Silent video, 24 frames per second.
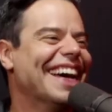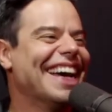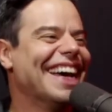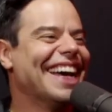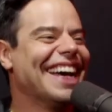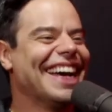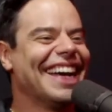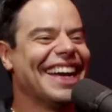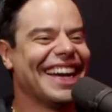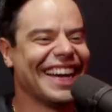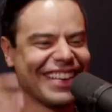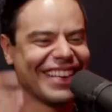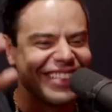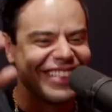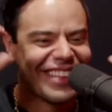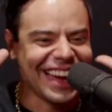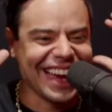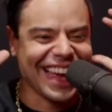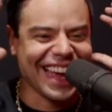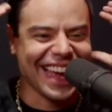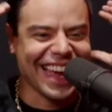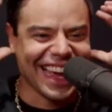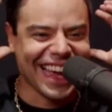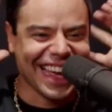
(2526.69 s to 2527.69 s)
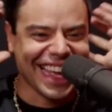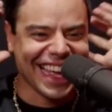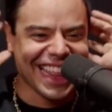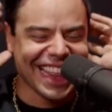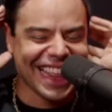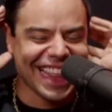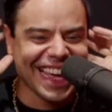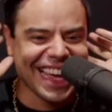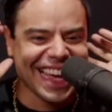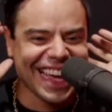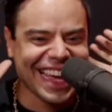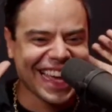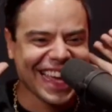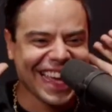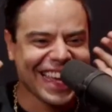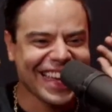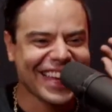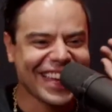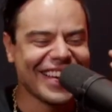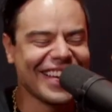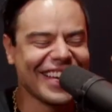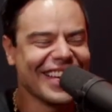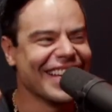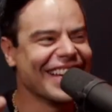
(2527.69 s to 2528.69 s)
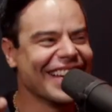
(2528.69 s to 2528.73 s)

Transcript: All right. Thank you.